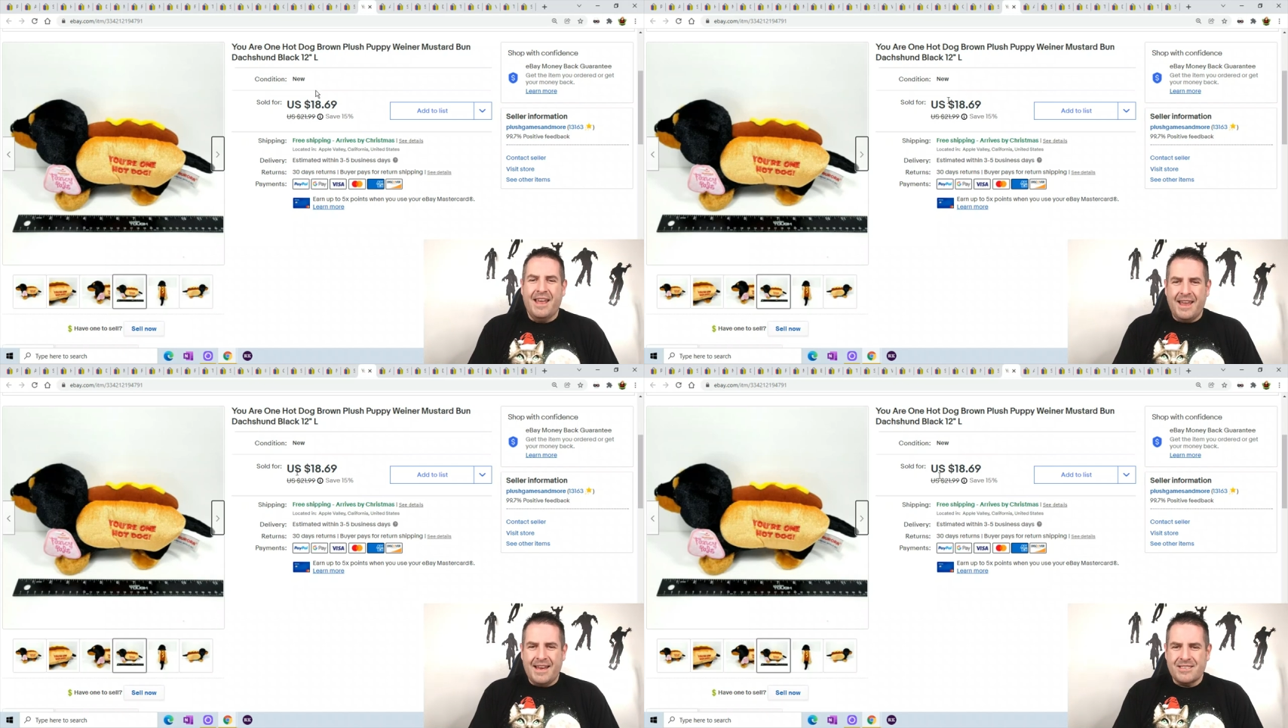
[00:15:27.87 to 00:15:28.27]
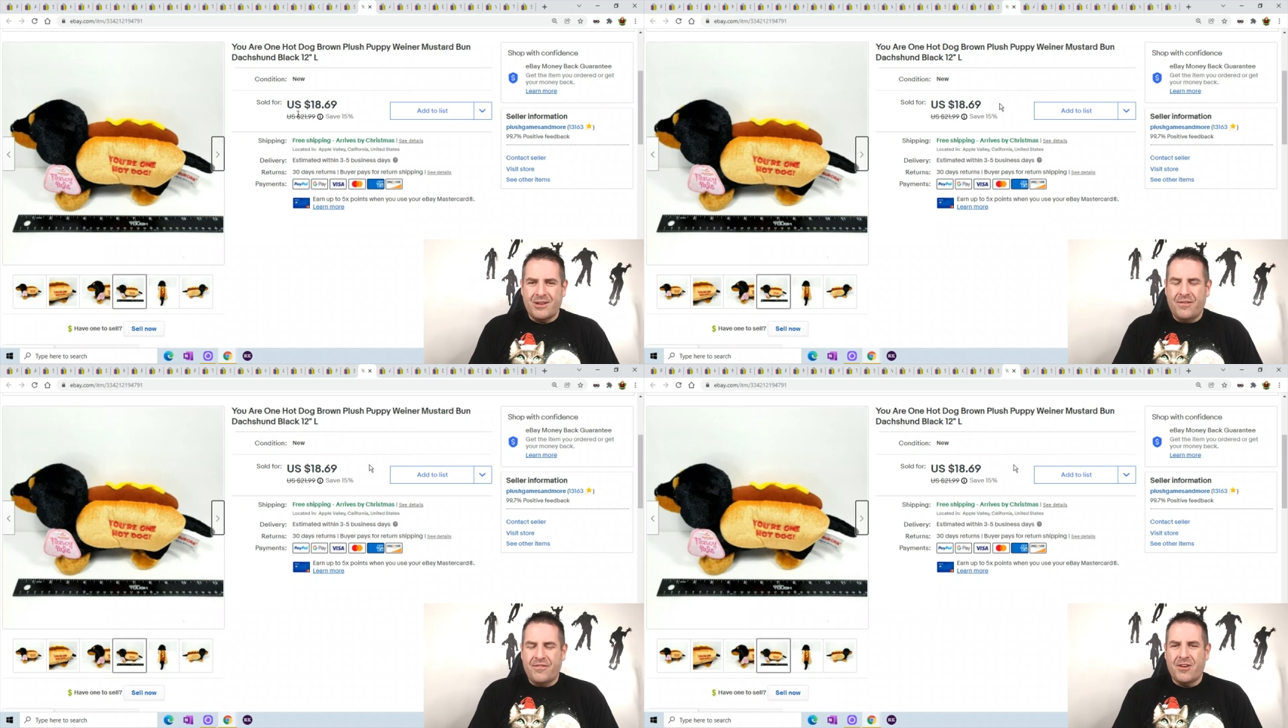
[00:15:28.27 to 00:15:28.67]
And he
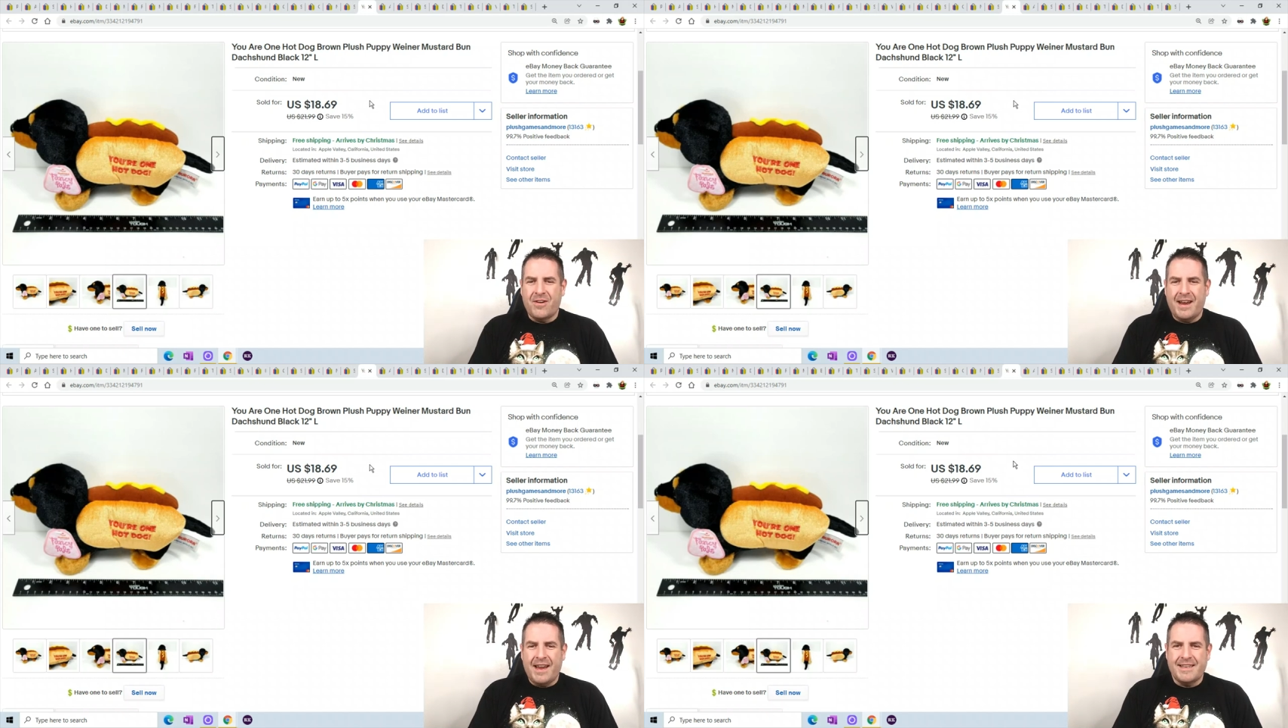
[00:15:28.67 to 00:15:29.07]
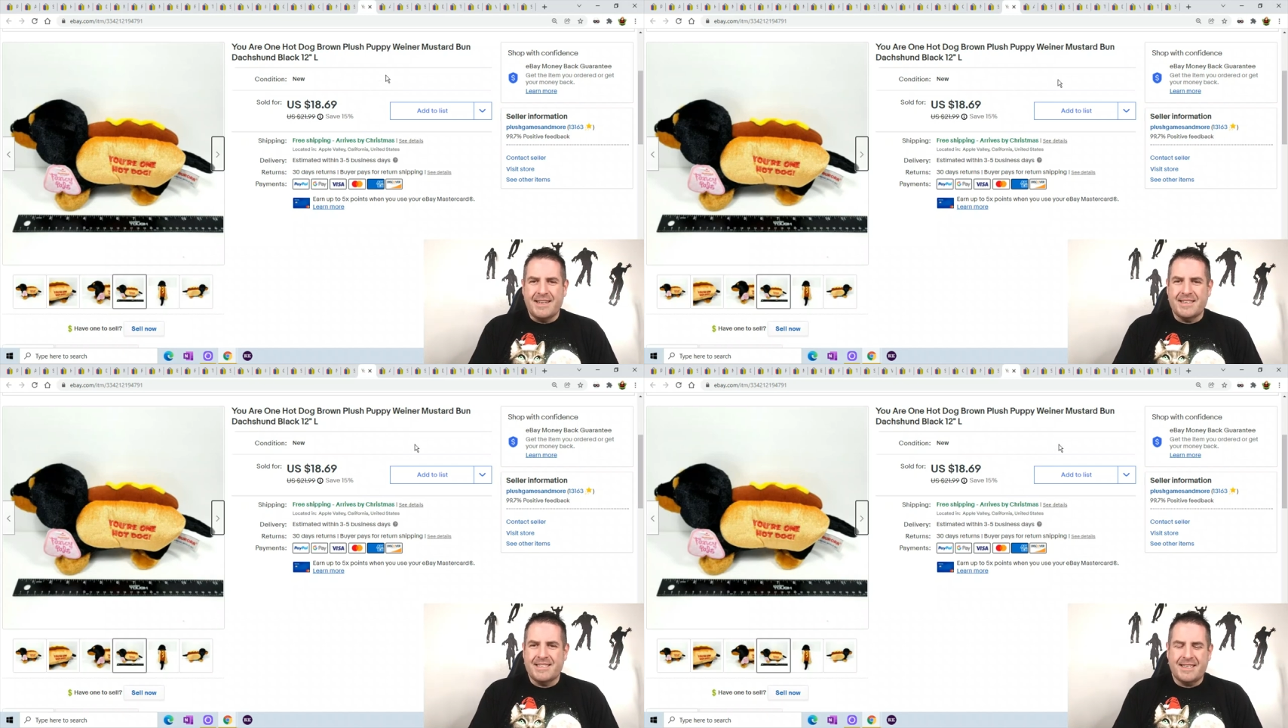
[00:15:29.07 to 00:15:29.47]
sold for
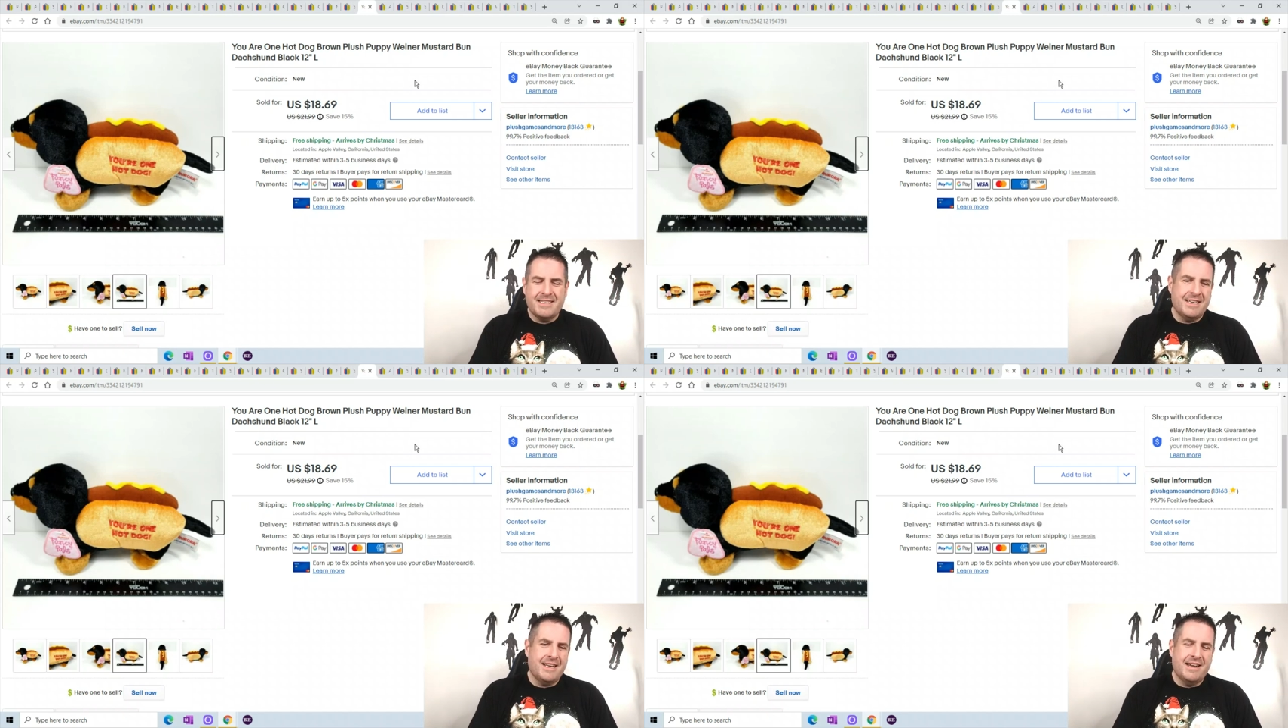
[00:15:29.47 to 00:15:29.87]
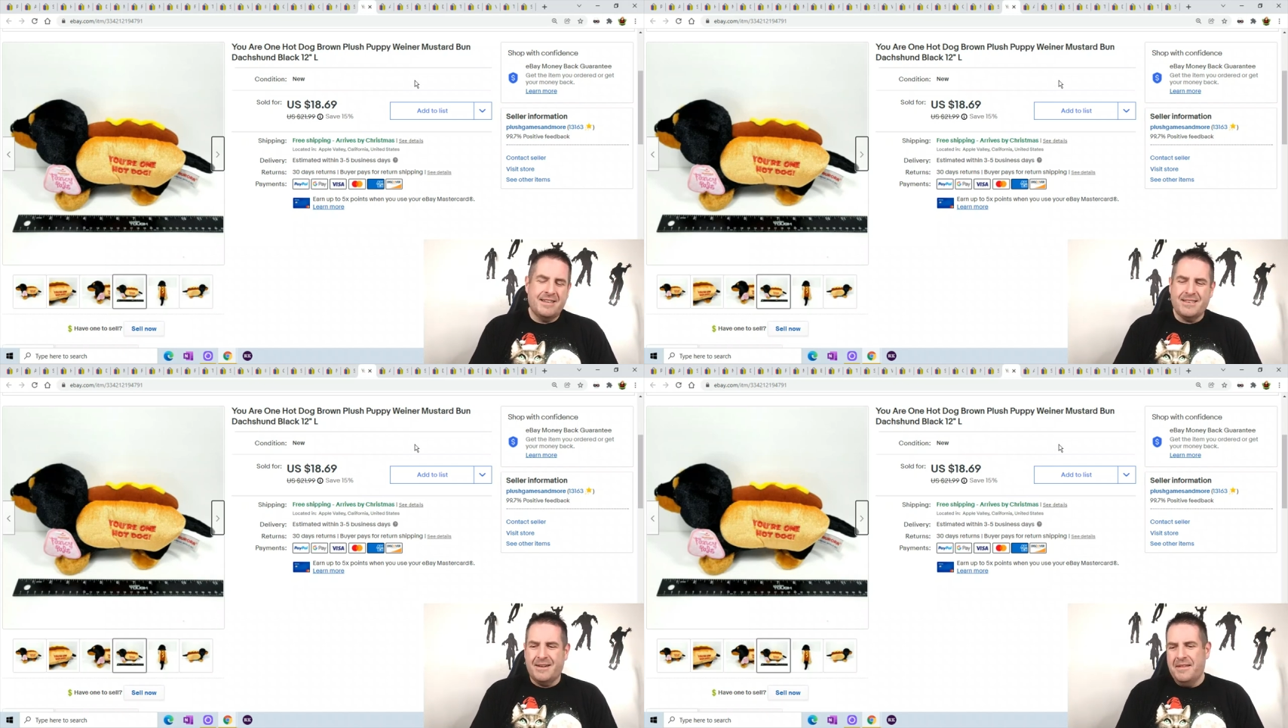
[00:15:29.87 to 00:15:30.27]
eighteen
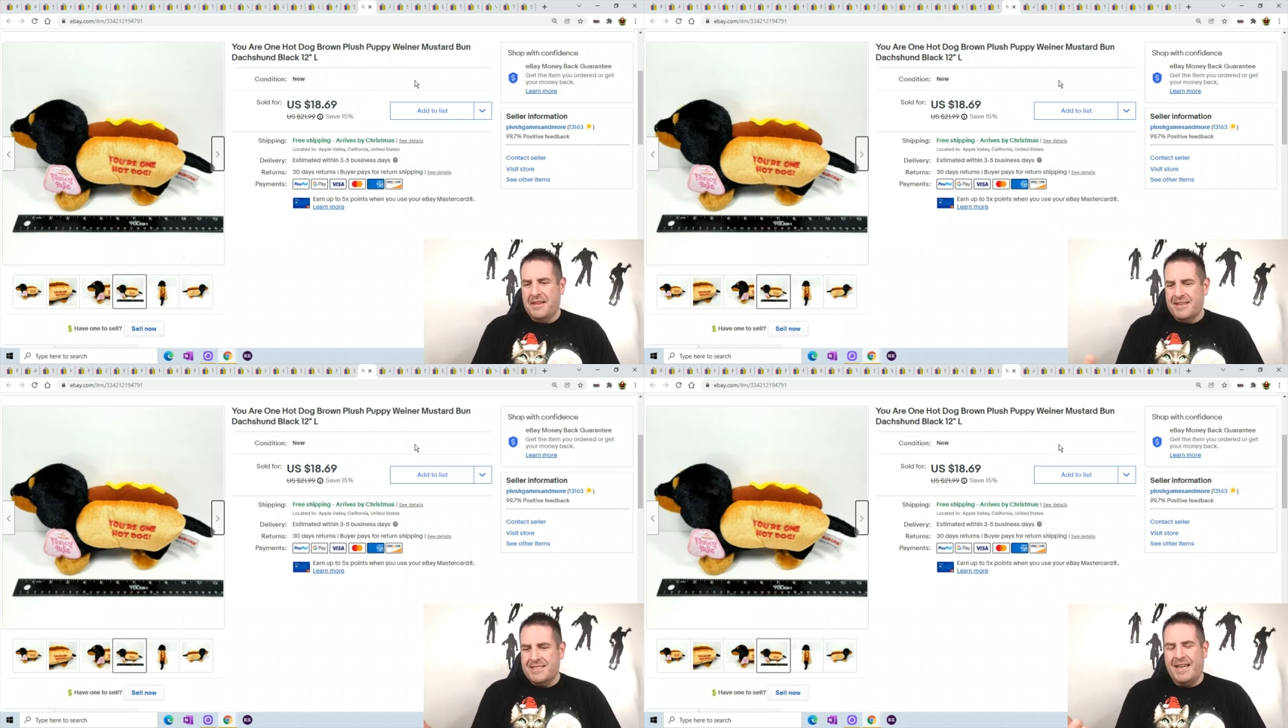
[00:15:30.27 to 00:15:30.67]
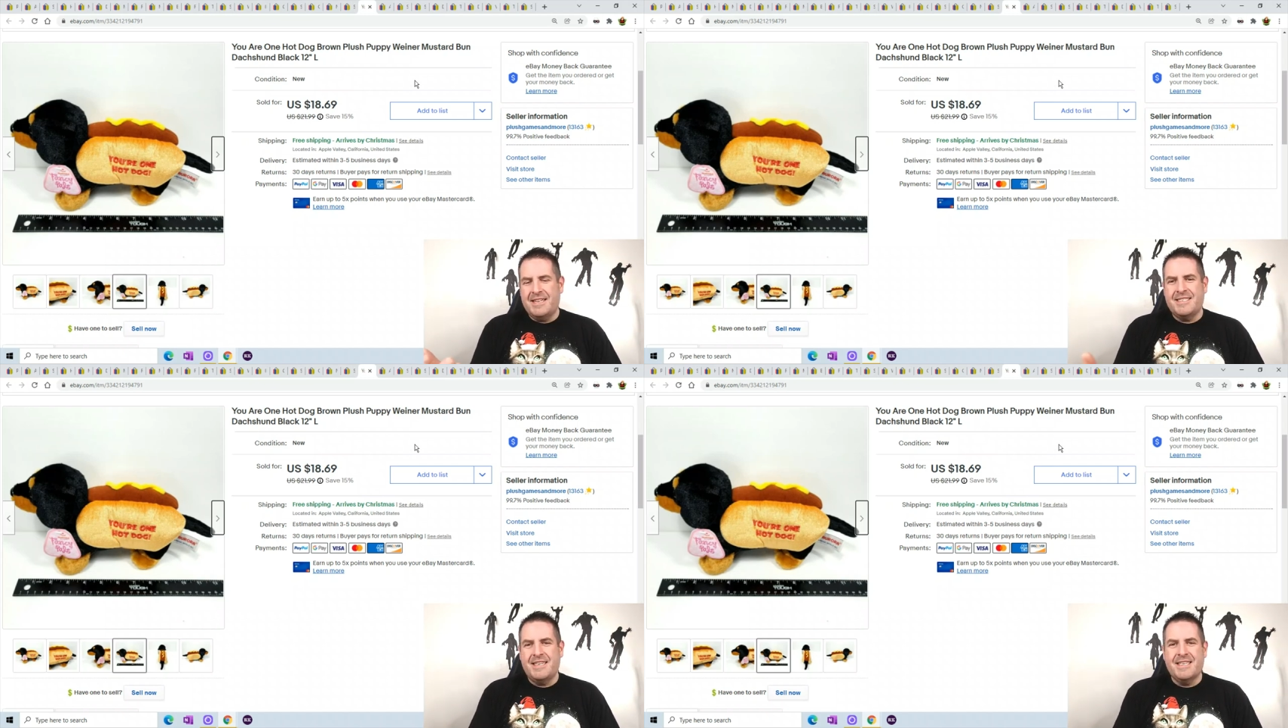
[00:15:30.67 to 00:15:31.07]
sixty-nine. So sad
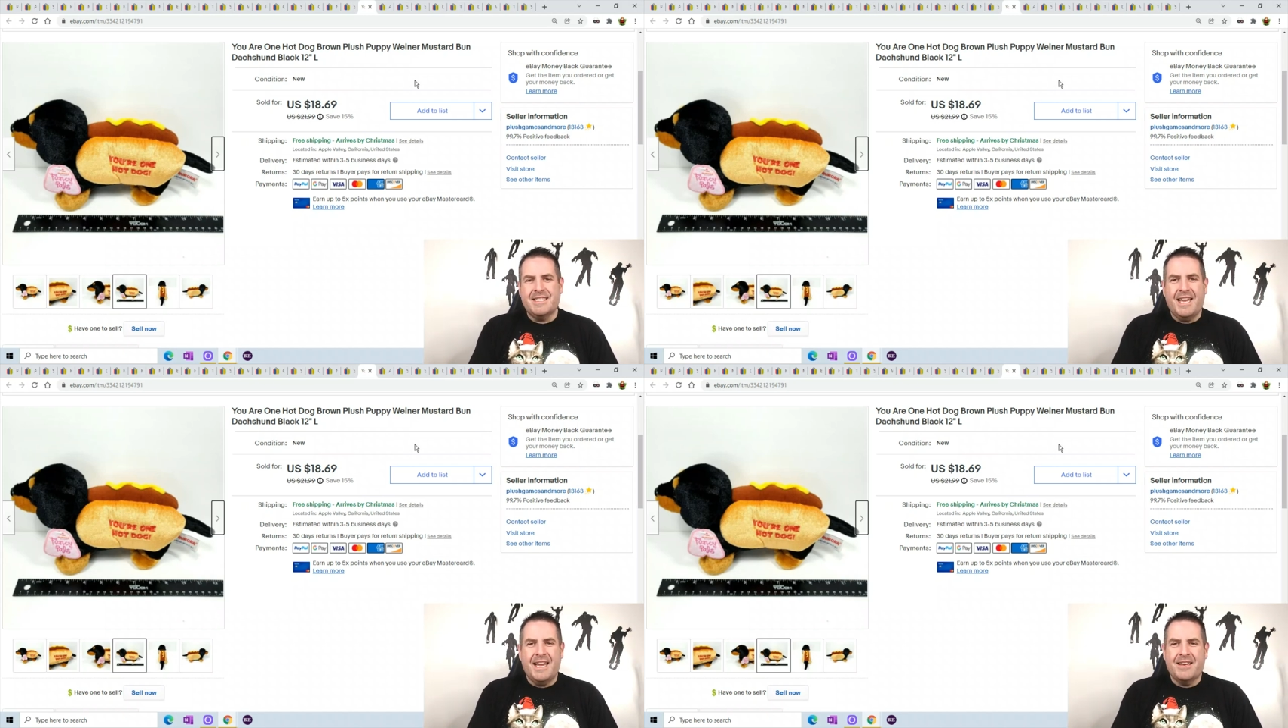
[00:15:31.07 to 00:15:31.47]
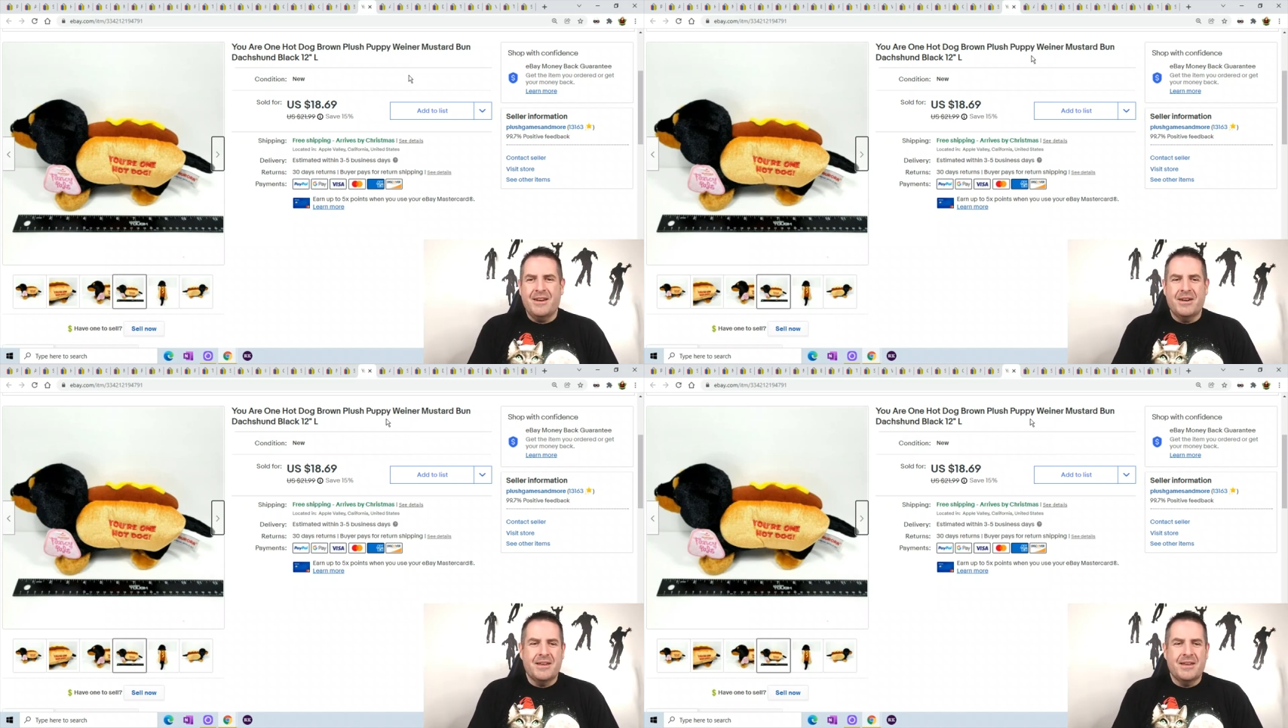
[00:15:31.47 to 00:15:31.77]
to see this guy go.